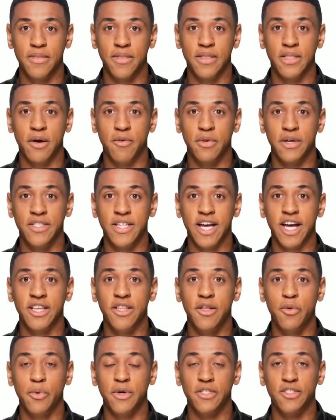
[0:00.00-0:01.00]
Here is how
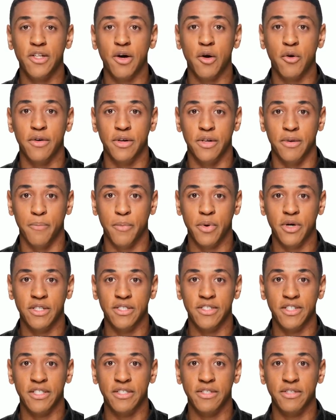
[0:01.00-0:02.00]
you install this
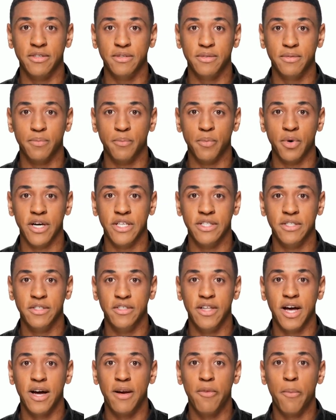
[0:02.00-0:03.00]
part. 1.
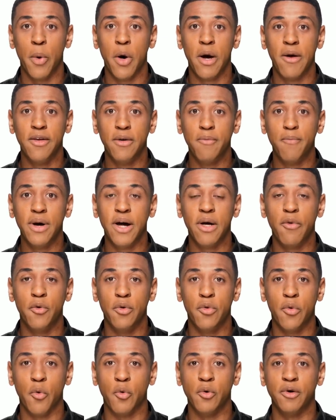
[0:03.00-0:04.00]
Unplug the
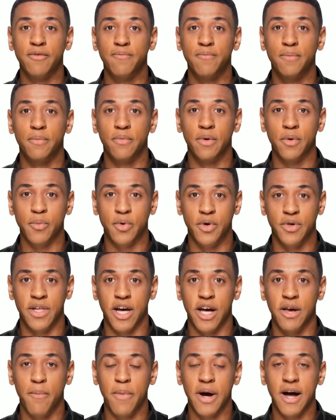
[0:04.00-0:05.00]
power cord from the
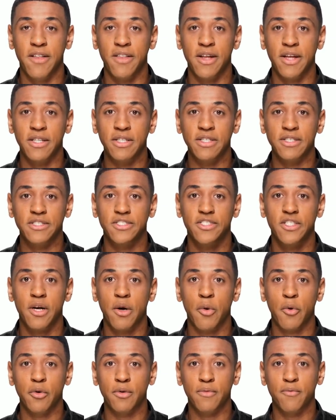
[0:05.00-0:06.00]
wall outlet.
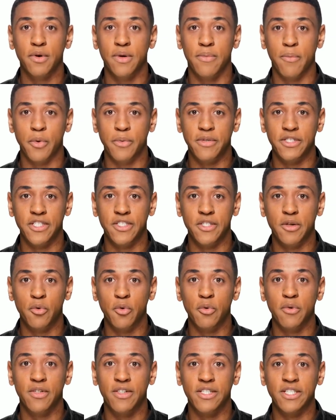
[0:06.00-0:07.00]
2. Remove the
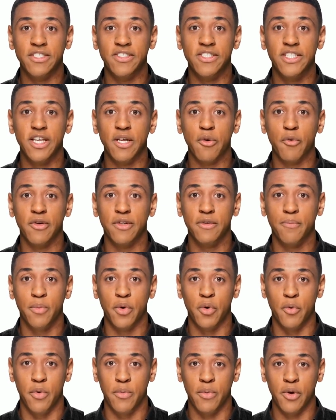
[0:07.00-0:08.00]
screws that secure the
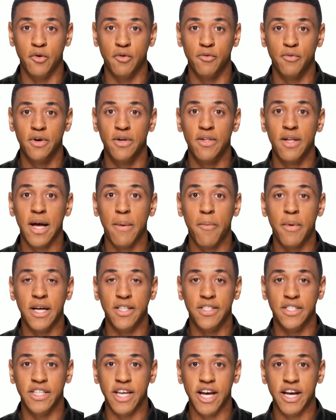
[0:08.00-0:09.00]
blower motor
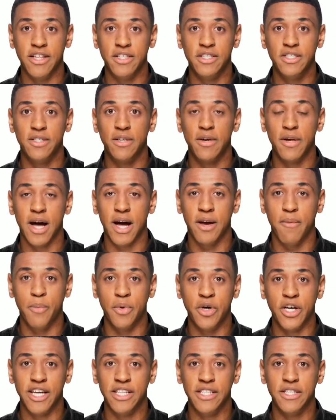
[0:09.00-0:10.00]
assembly to the
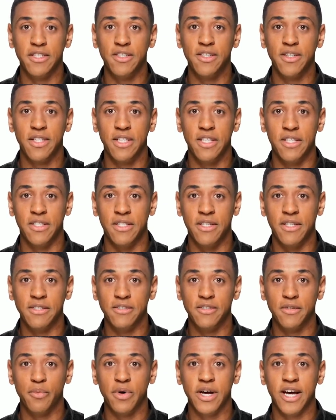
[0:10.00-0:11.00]
appliance.
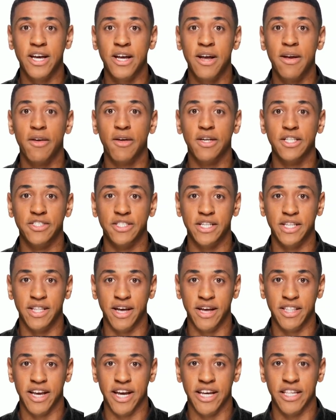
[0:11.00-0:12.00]
3.
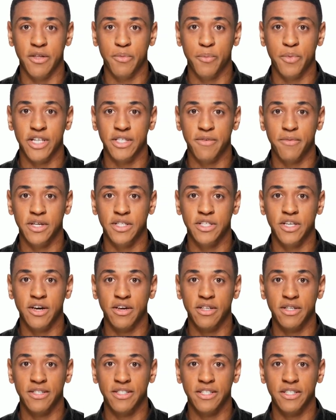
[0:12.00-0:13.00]
Disconnect any wiring
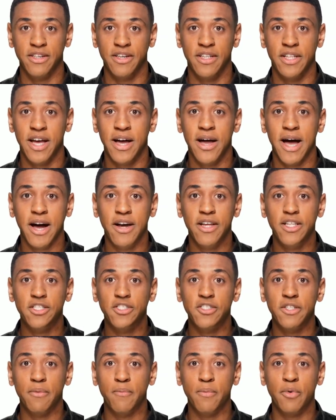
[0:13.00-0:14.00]
harnesses connected
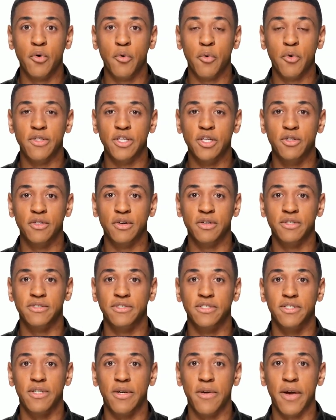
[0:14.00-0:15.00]
to the blower motor
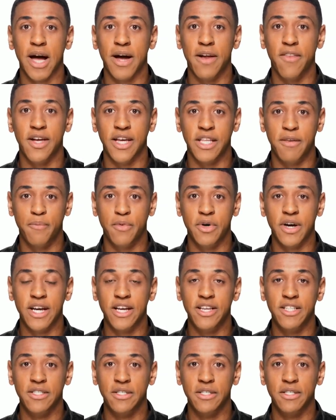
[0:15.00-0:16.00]

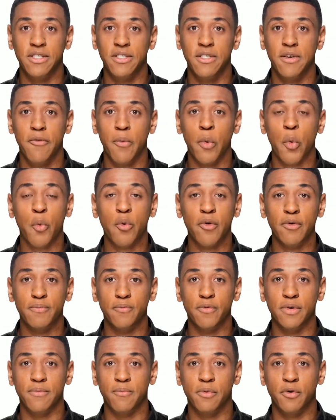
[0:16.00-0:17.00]
assembly. 4.
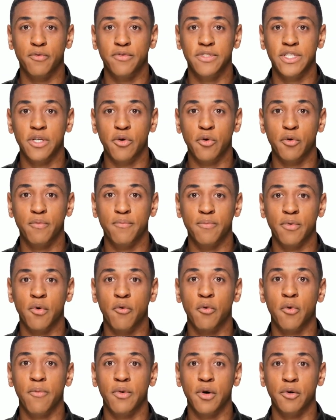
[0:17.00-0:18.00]
Remove the old
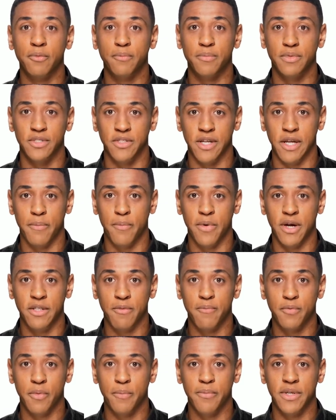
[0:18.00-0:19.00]
blower motor
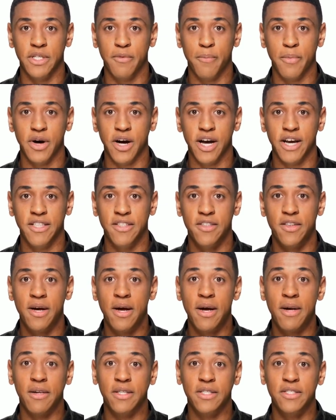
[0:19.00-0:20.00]
assembly from the appliance
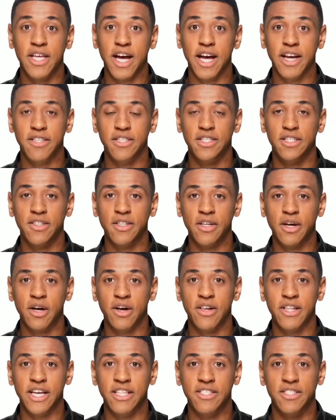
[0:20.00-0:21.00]
and
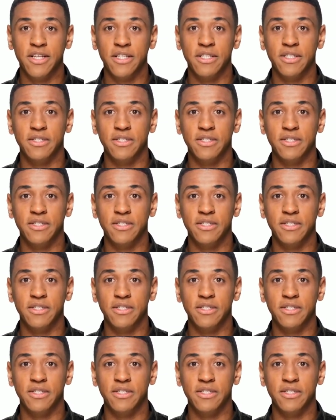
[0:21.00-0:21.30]
discard it.